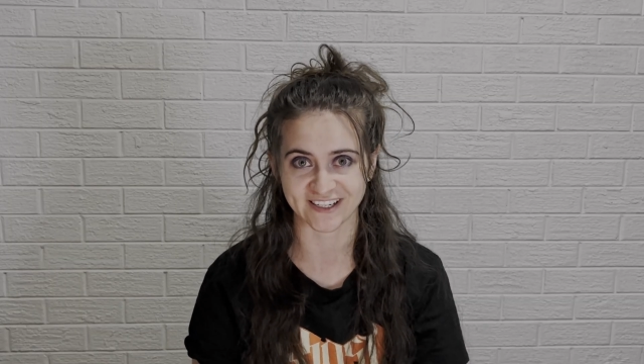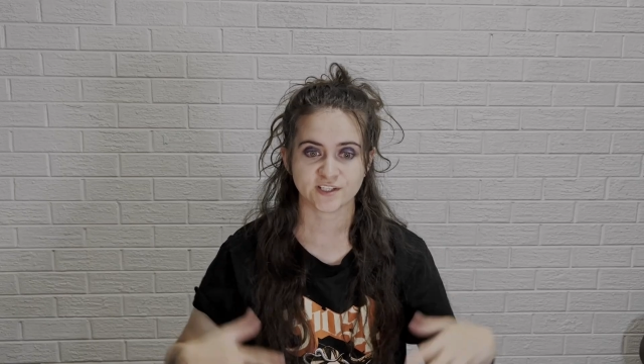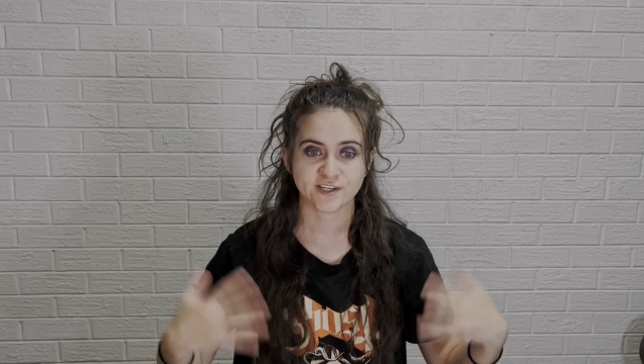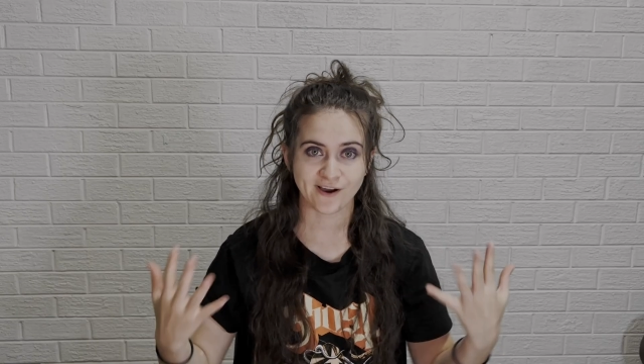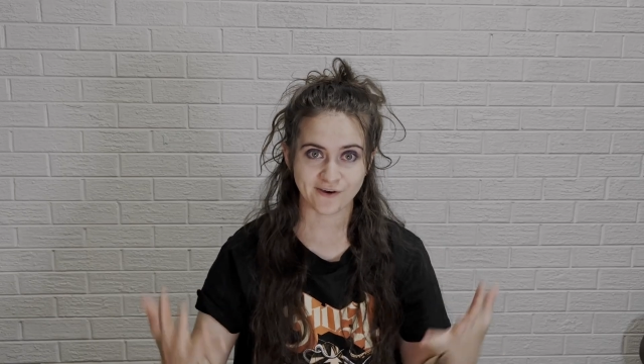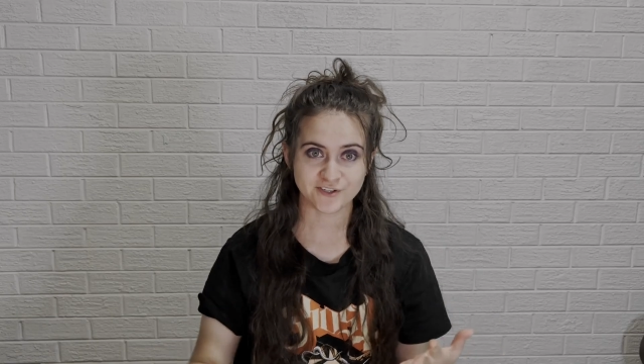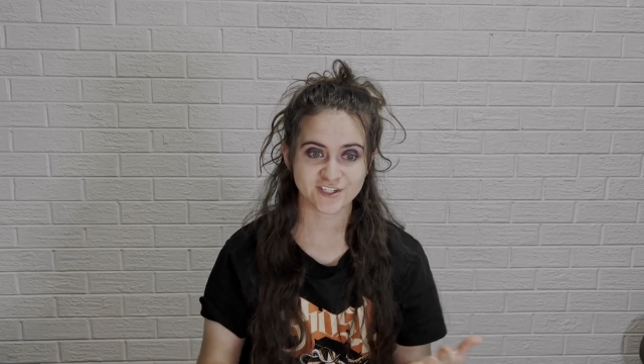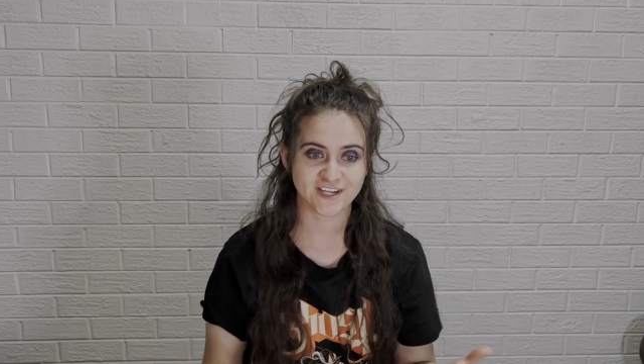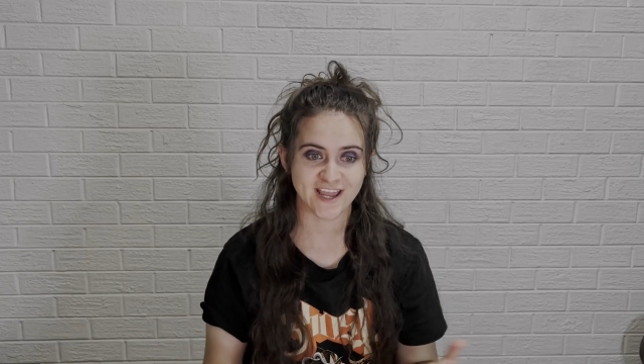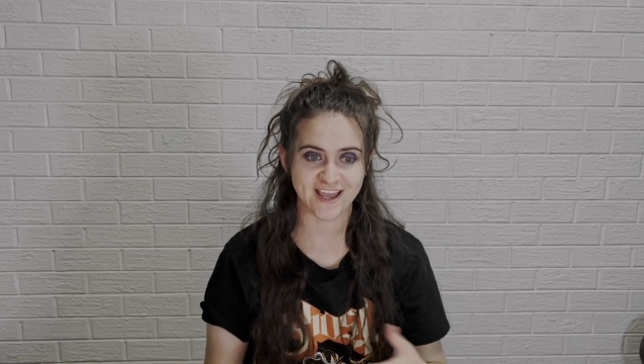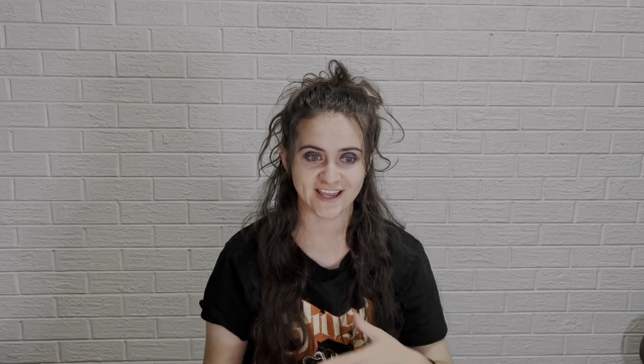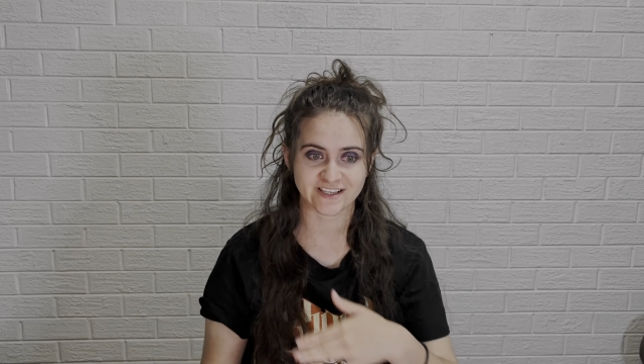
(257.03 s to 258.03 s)
So now I'll
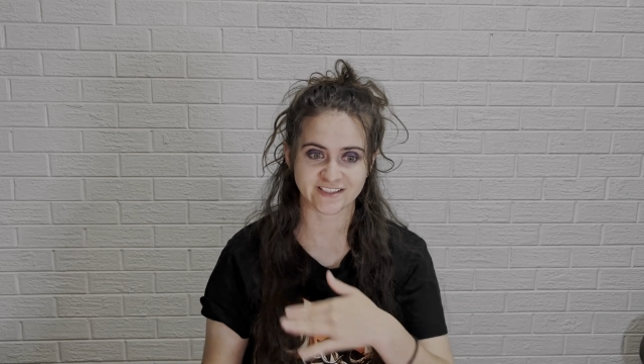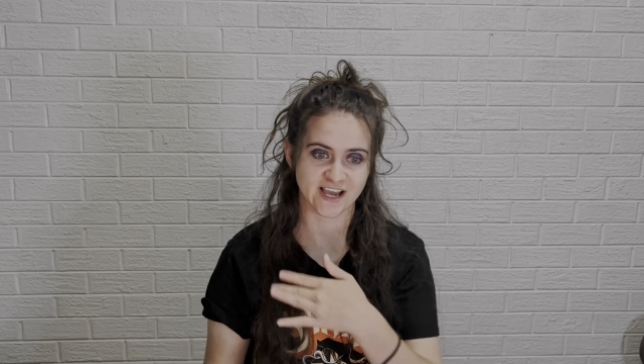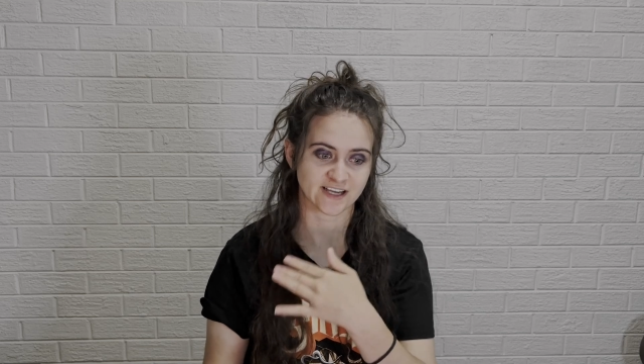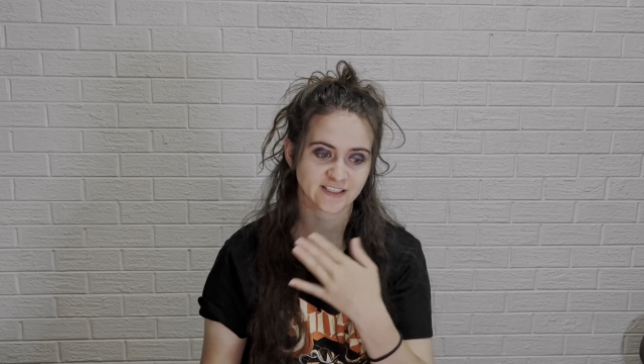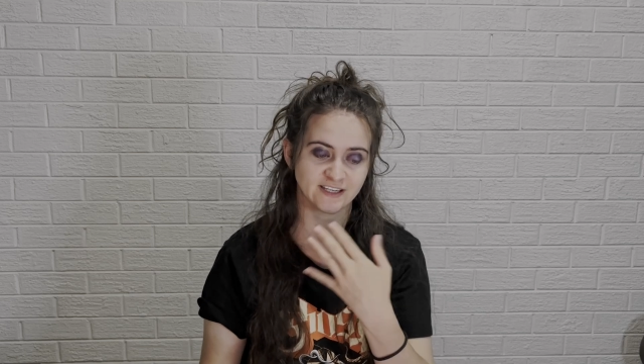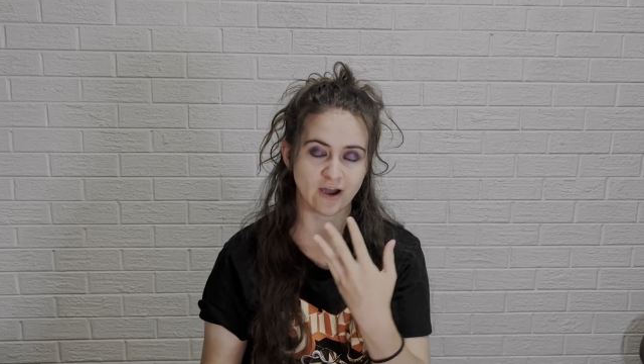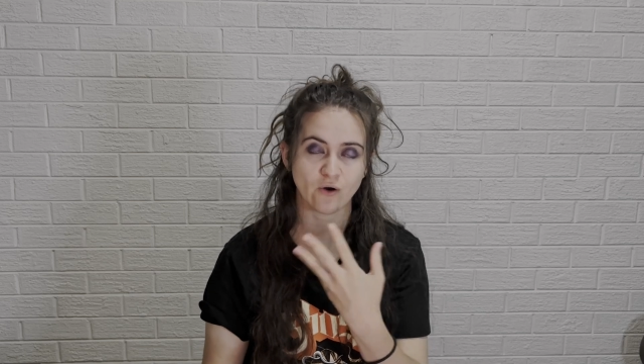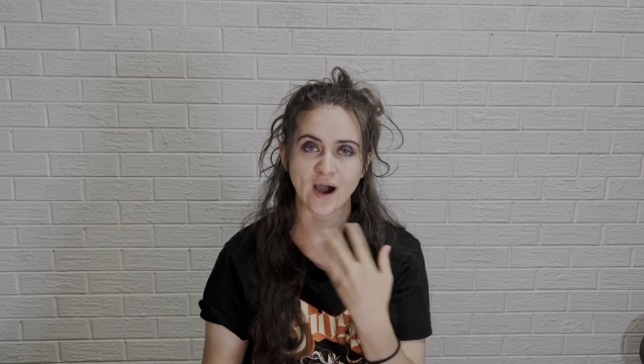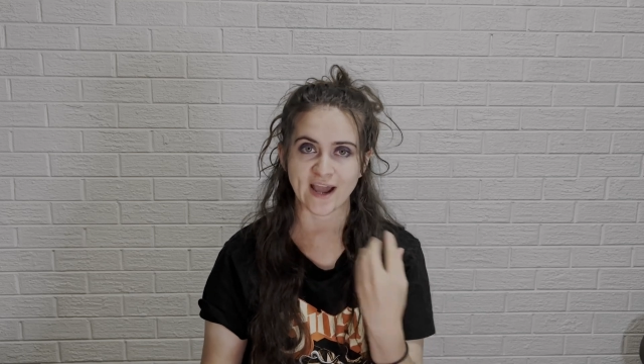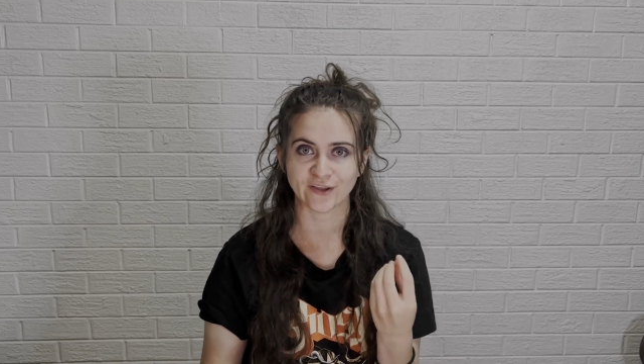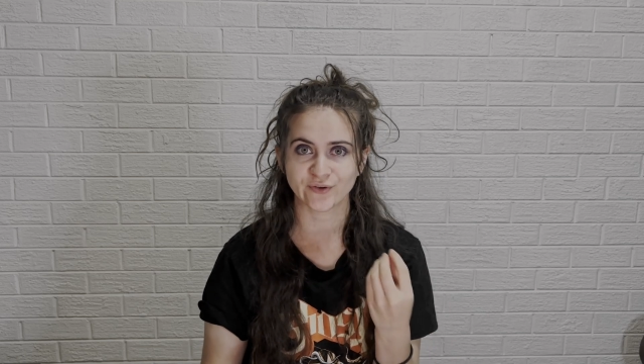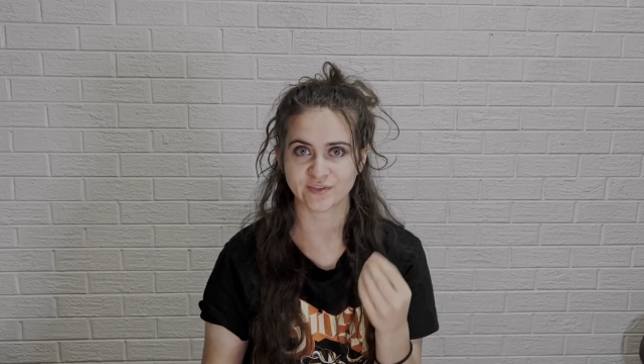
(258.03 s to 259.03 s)
share exactly how
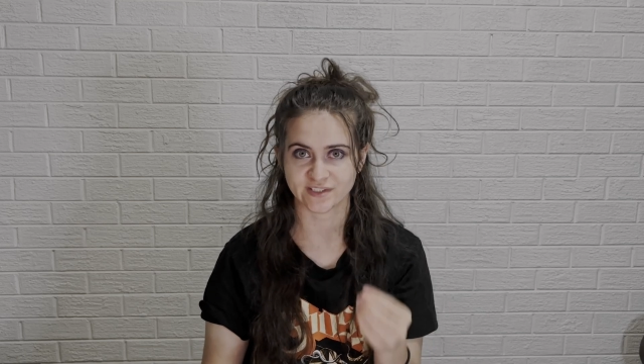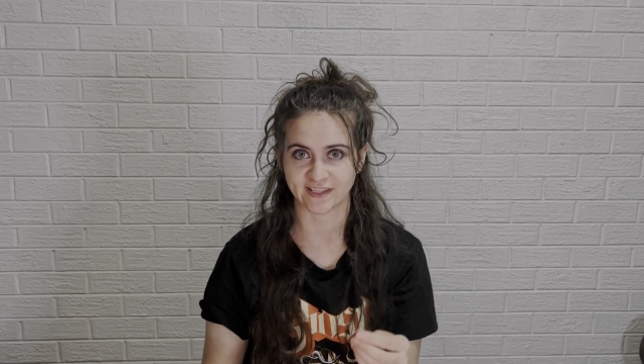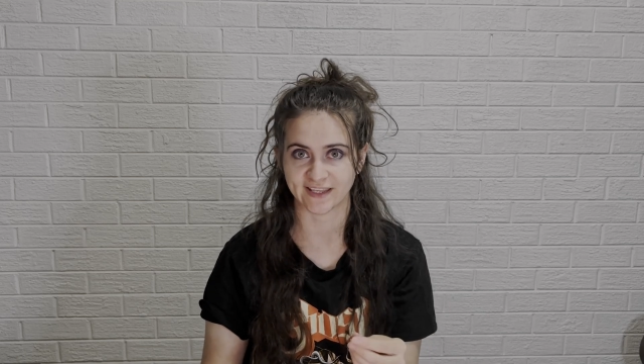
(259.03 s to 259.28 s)
I use